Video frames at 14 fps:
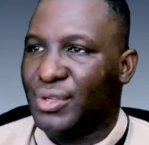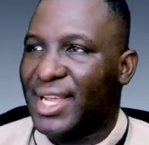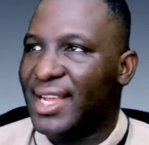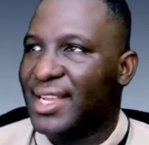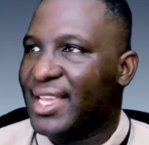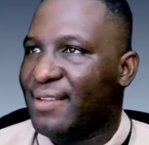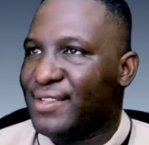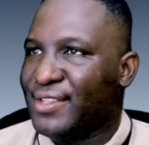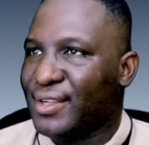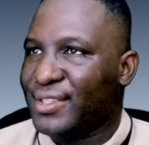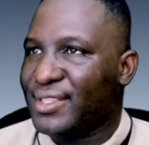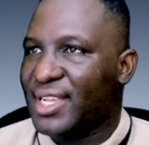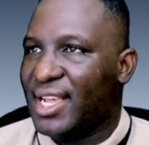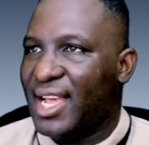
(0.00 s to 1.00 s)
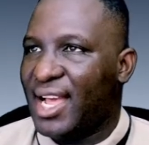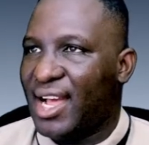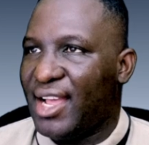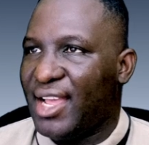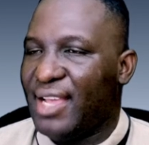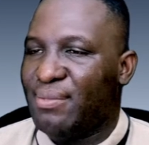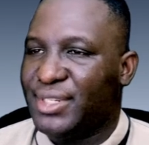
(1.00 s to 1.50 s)
that gives us
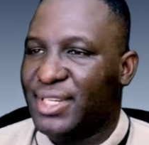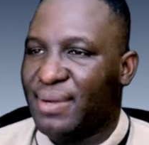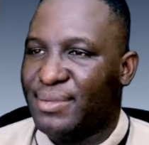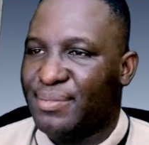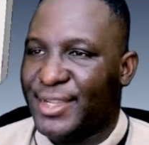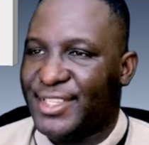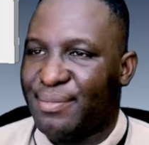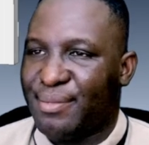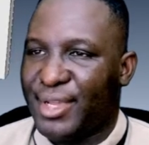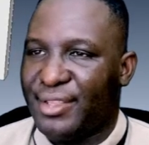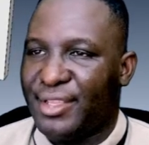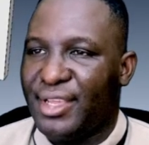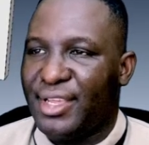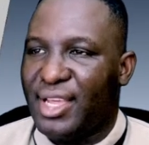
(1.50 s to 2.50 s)
our M-shaped specimen,